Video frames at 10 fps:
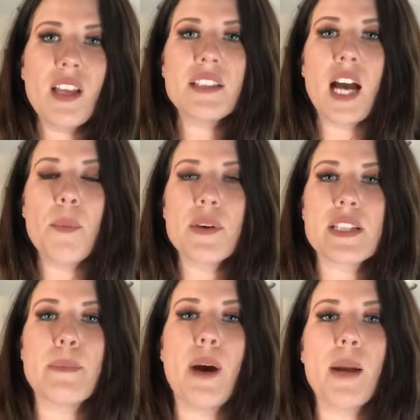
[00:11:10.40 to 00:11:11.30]
Top with
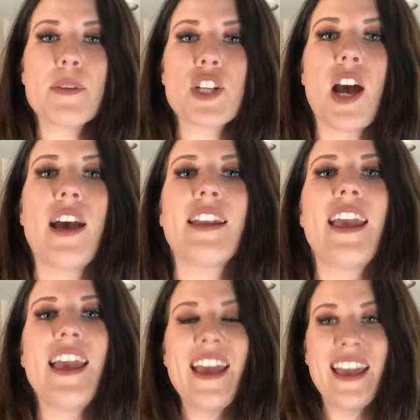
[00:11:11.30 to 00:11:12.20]
some Parmesan
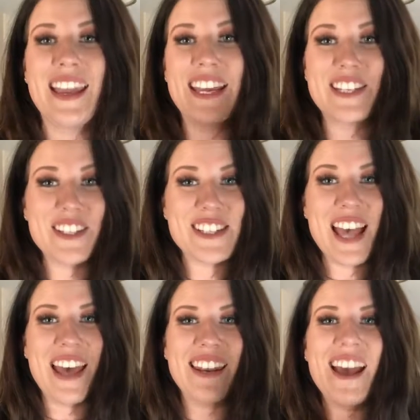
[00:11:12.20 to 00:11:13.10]
and you're
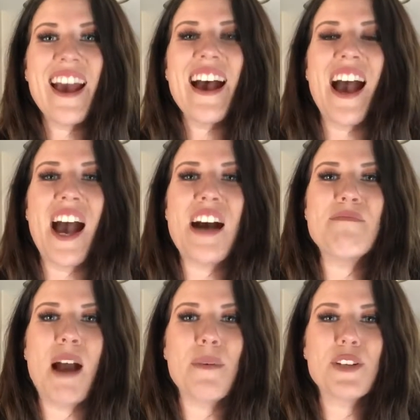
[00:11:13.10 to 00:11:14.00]
set.
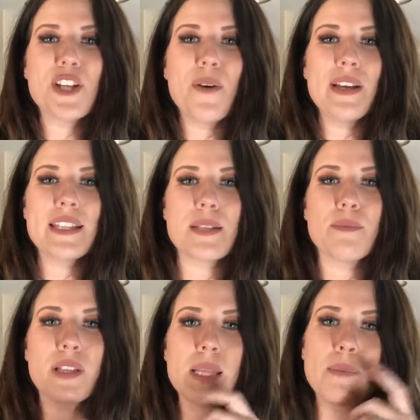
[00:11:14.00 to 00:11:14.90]
Um, I would show it in some
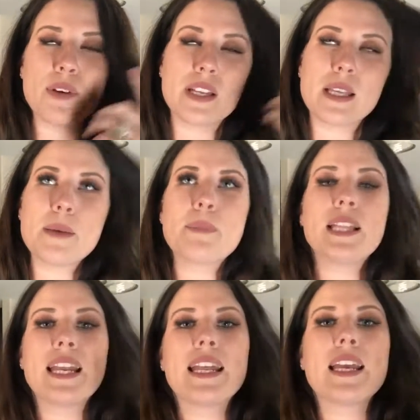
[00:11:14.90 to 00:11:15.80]
really pretty
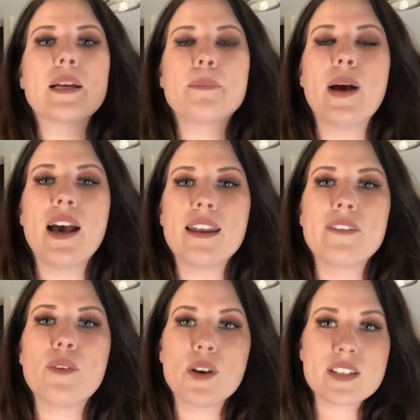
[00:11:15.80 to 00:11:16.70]
plating, but
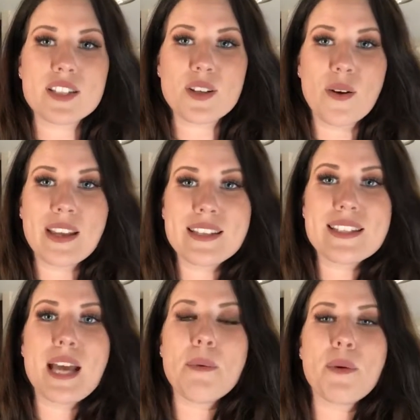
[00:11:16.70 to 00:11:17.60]
of course it's going into
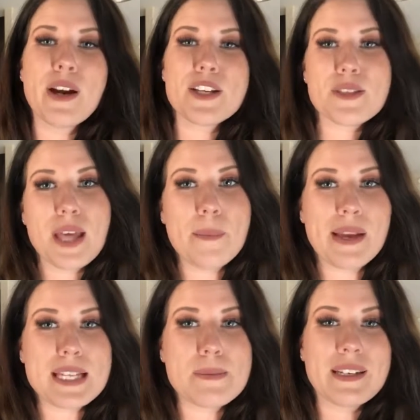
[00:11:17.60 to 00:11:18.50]
Tupperware so that my
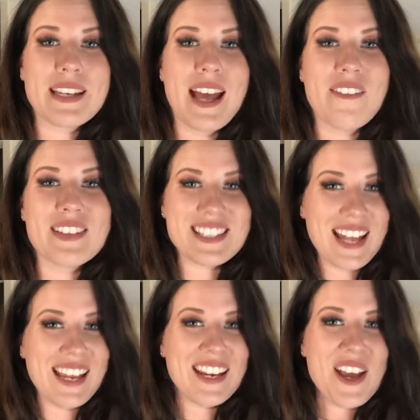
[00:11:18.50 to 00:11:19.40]
husband can have it
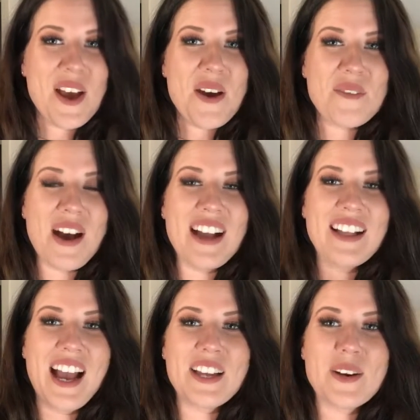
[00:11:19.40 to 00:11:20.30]
tonight
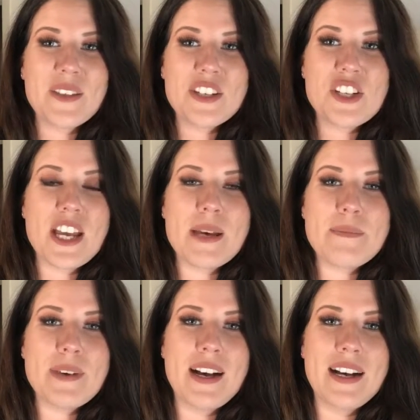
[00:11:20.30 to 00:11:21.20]
while I go to the
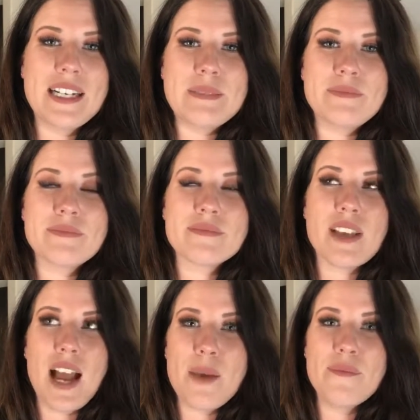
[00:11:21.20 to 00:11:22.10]
gym. Um,
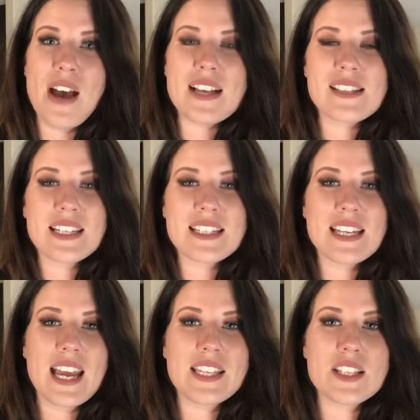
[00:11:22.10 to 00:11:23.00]
I'm fasting
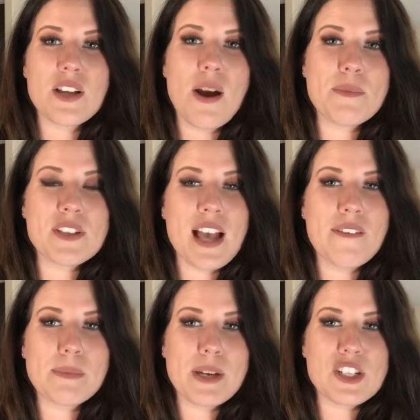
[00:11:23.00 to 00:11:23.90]
tonight, so I'm just
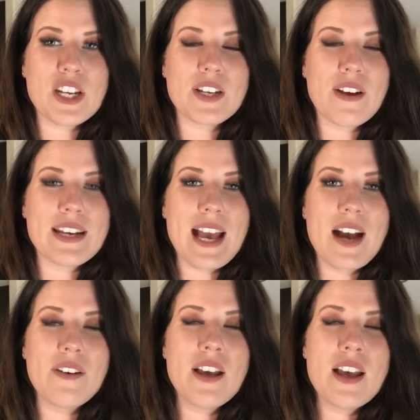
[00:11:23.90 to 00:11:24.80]
having my shake right
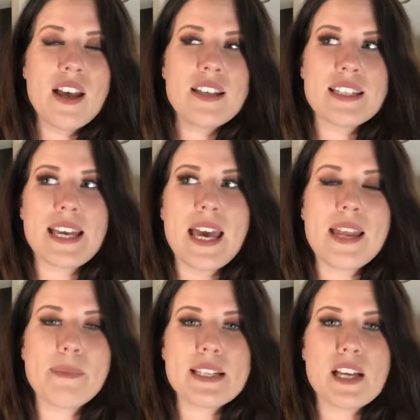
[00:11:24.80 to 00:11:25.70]
now to get
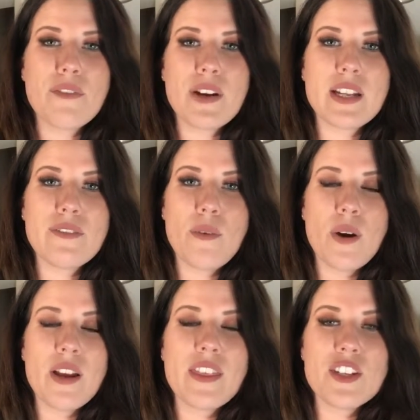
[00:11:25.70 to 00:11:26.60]
myself ready
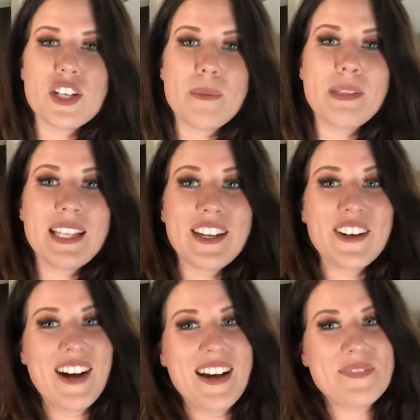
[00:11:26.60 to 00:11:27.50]
for the gym
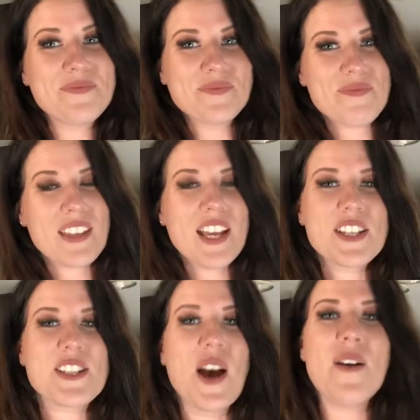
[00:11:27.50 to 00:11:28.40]
later on.
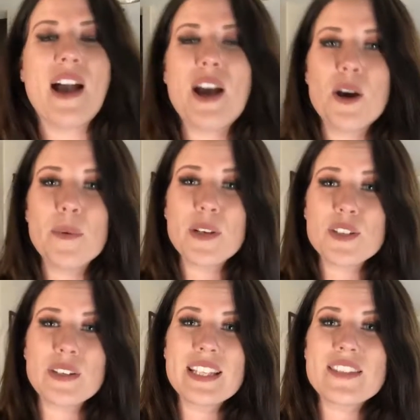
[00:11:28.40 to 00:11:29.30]
So I hope you
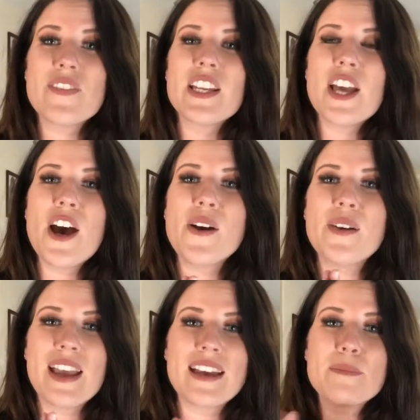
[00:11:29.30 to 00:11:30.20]
enjoyed this video
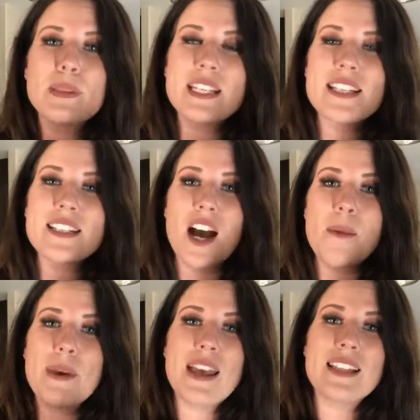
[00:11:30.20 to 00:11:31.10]
and please
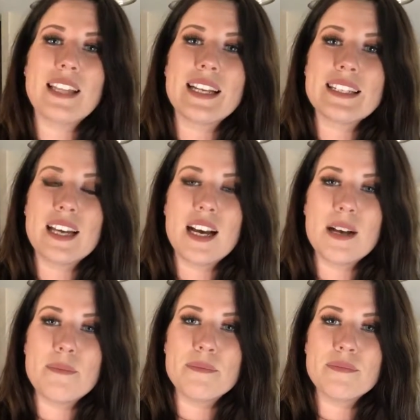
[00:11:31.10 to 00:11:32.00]
comment and like,
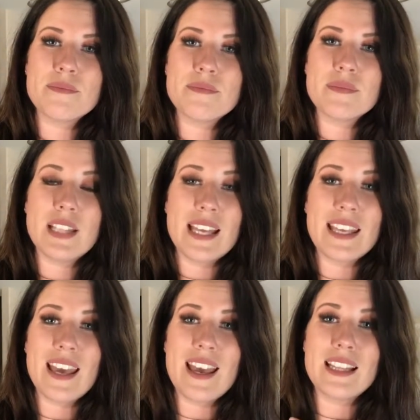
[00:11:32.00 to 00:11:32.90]
um,
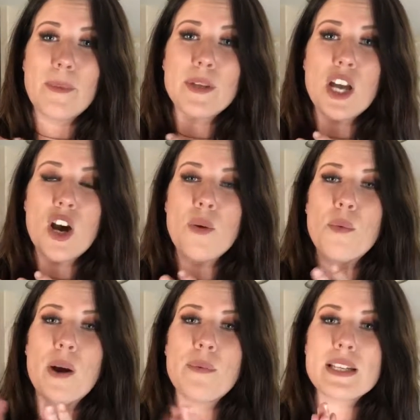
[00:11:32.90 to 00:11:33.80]
like it and let me know
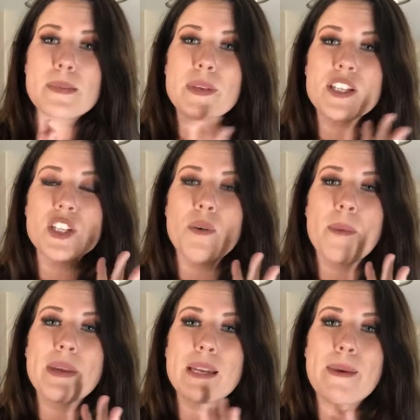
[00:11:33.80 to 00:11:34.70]
what recipes you
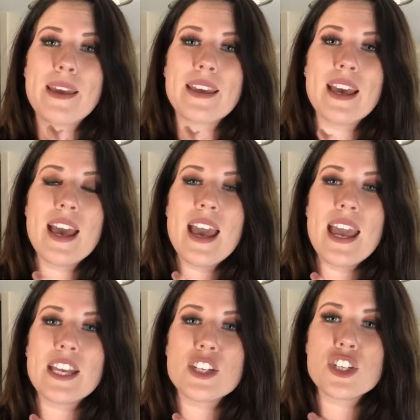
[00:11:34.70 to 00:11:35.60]
want me to make
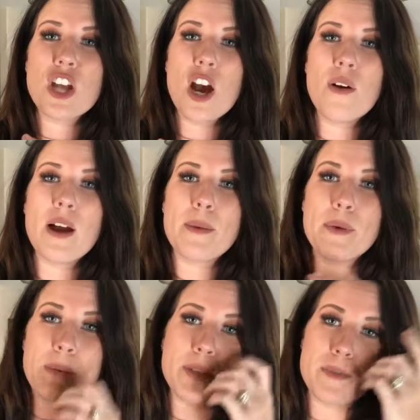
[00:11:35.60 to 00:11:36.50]
and show. I
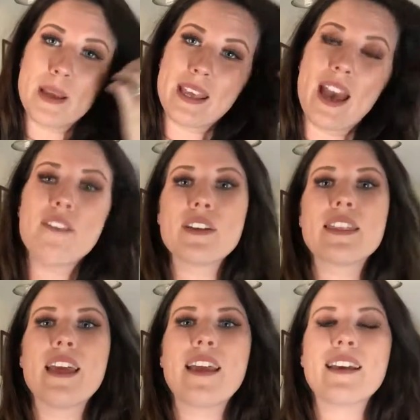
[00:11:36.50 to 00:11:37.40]
pretty much make
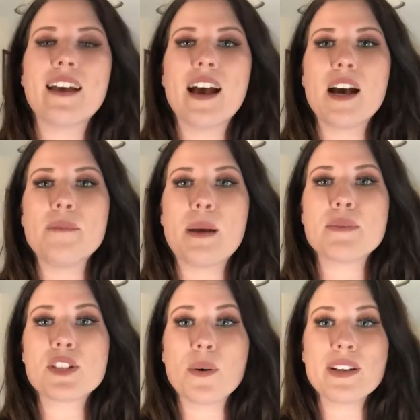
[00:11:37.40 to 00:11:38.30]
everything. Um, I'm
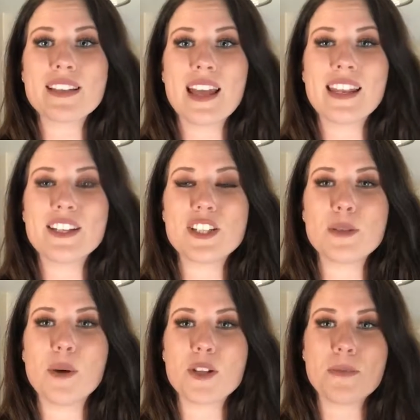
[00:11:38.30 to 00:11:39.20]
so excited
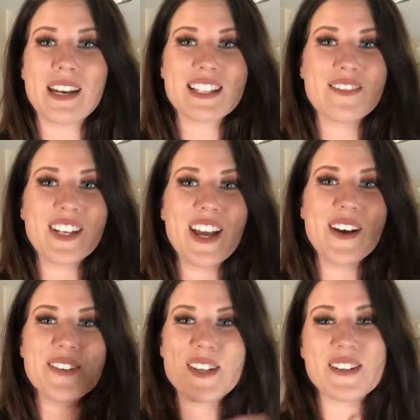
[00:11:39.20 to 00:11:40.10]
to post my next
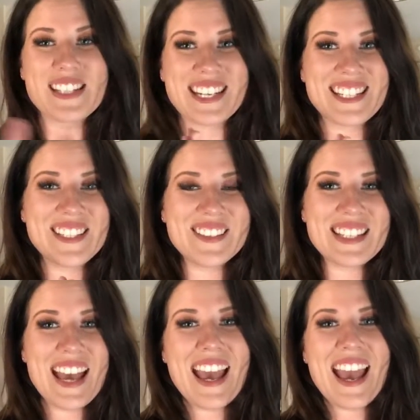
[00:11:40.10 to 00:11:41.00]
video, so stay
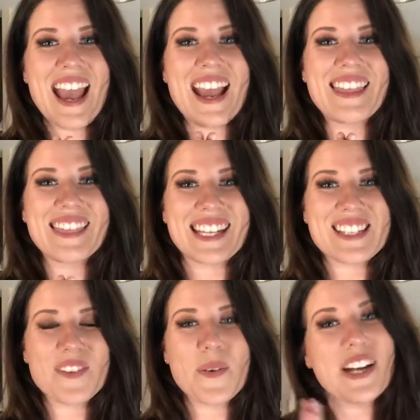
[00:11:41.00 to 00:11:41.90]
tuned and
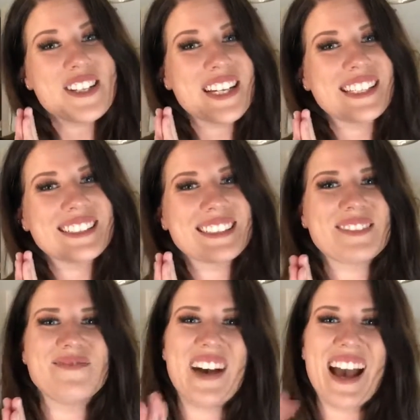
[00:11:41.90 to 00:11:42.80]
thanks for watching.
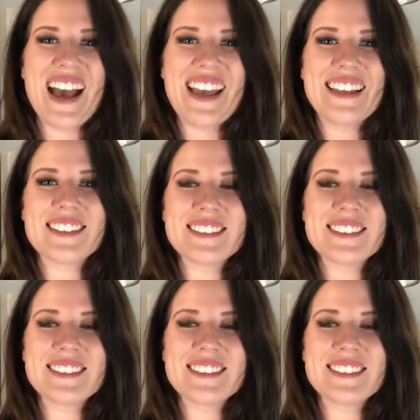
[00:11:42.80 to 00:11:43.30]
Bye.